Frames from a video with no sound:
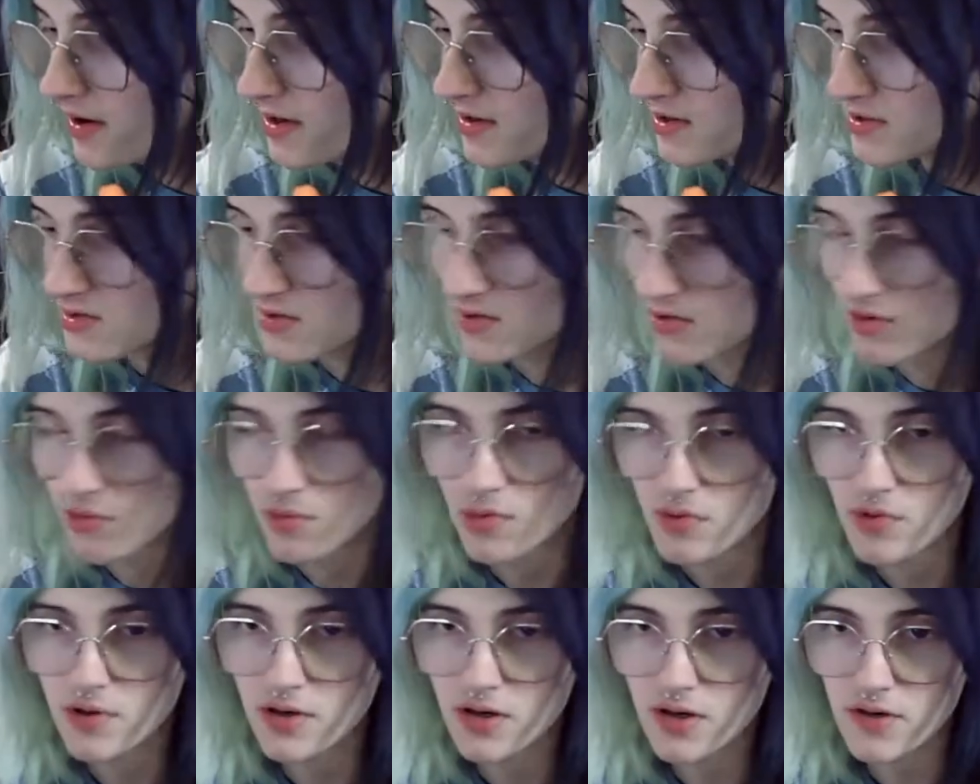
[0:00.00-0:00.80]
So
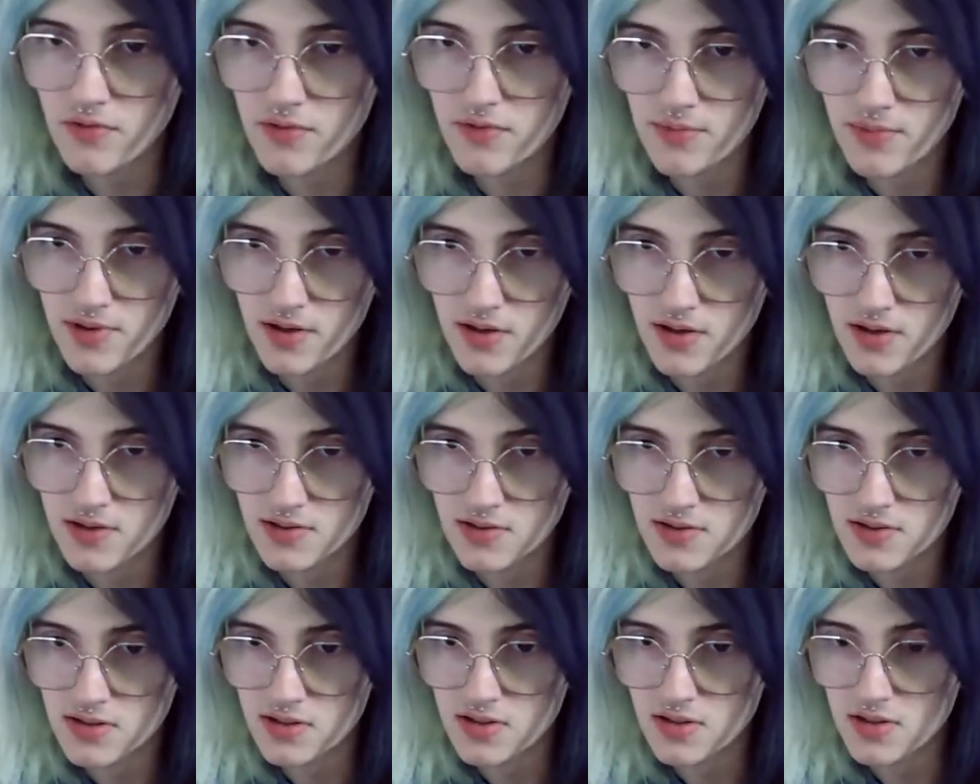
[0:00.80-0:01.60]
clean off your
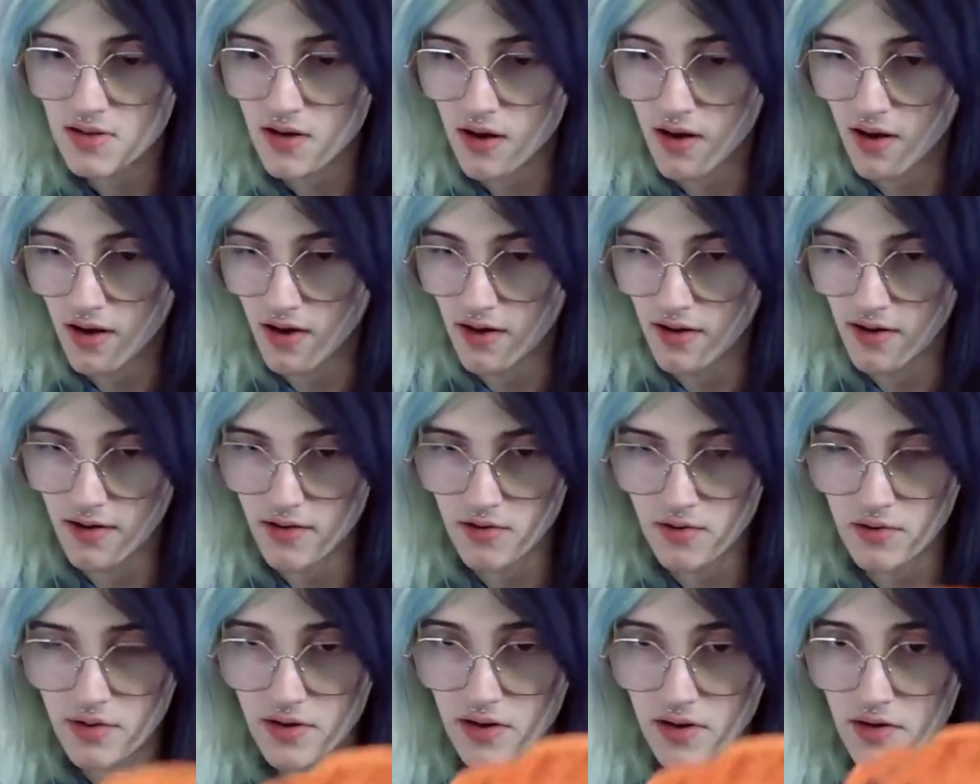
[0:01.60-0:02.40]
buttons, uh,
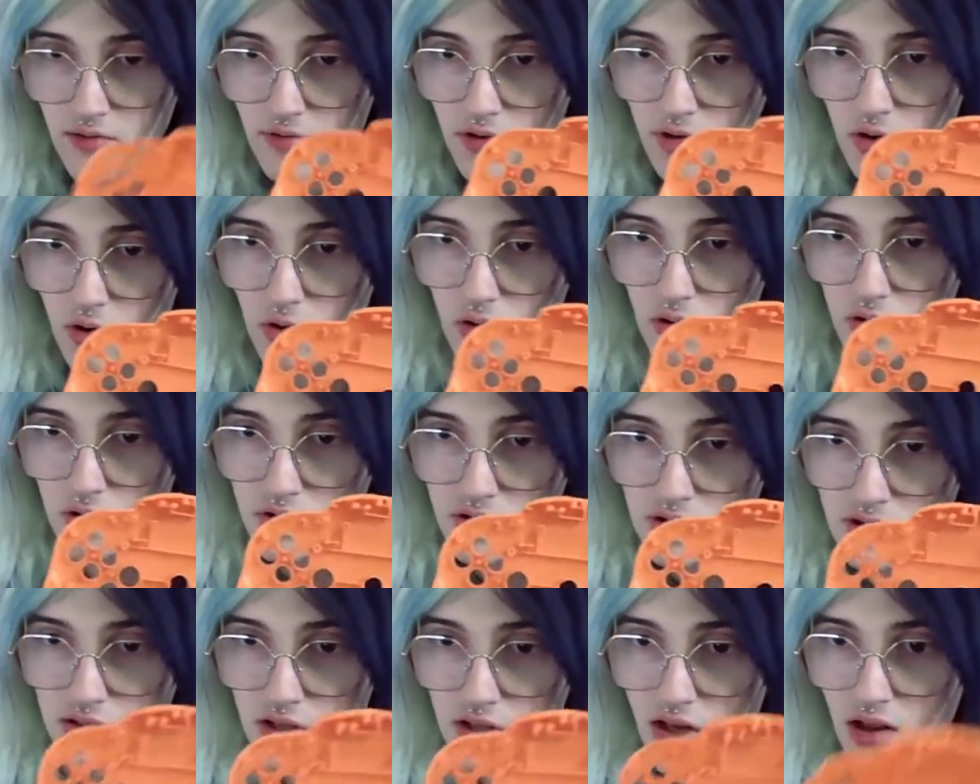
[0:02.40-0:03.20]
clean off the
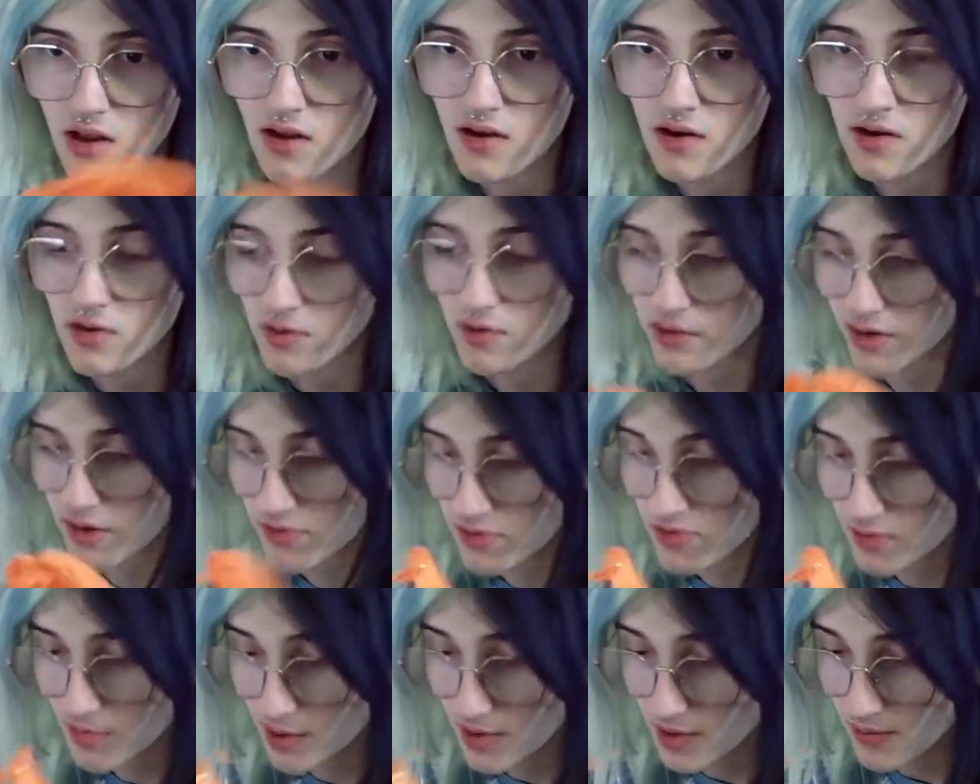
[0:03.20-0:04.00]
holes, clean off
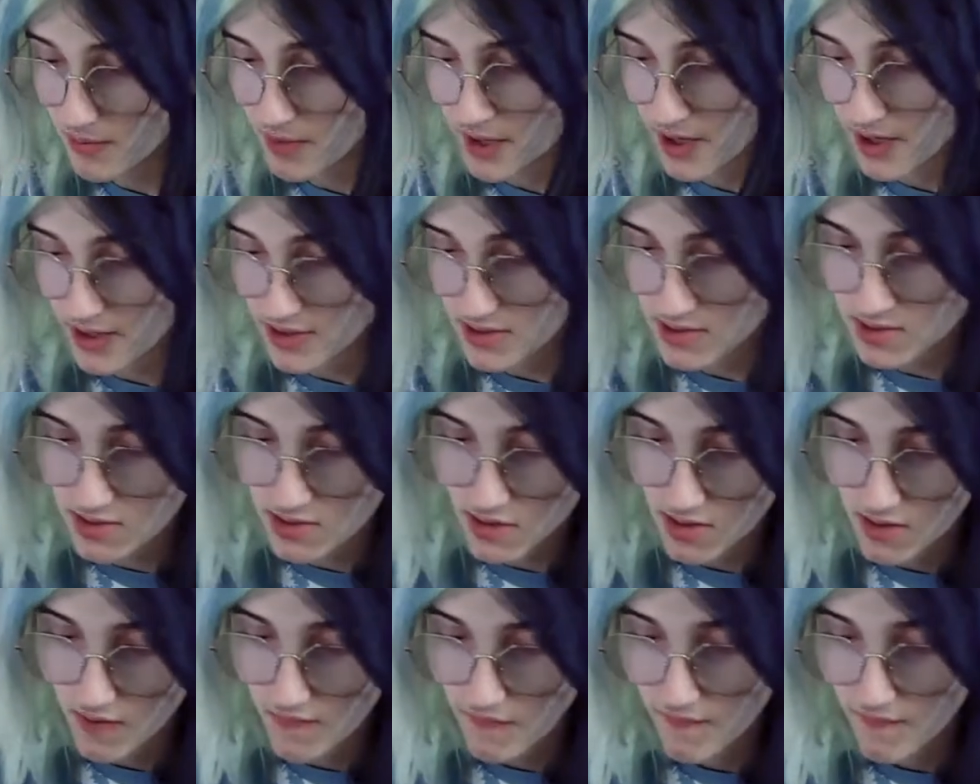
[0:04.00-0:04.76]
the button pads.